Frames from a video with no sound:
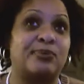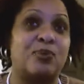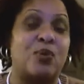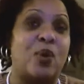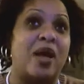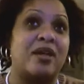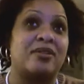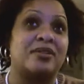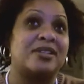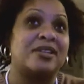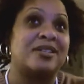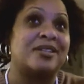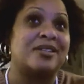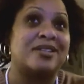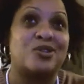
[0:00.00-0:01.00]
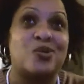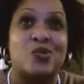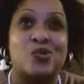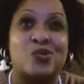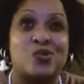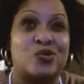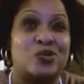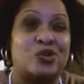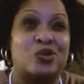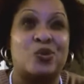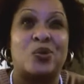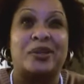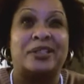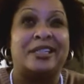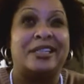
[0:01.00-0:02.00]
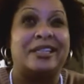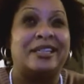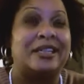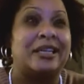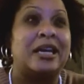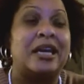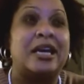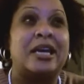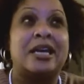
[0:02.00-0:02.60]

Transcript: well since 20,